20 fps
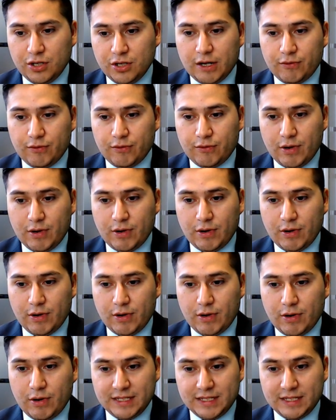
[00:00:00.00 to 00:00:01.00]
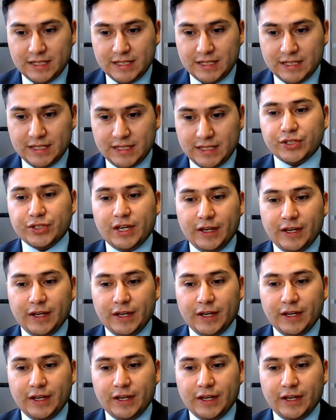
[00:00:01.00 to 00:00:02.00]
around these levels
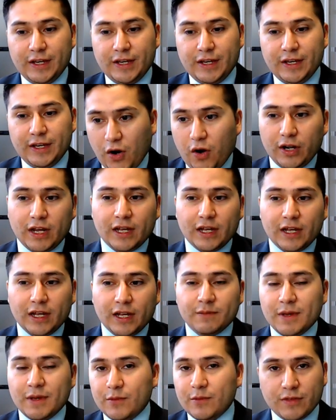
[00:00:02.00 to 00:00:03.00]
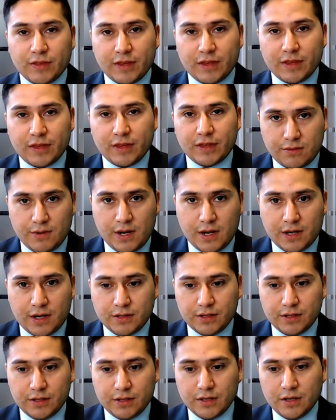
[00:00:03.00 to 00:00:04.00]
and then target maybe
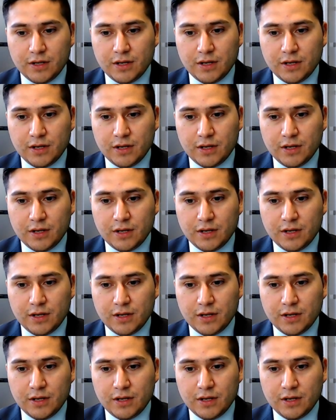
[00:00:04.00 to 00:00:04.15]
1,300.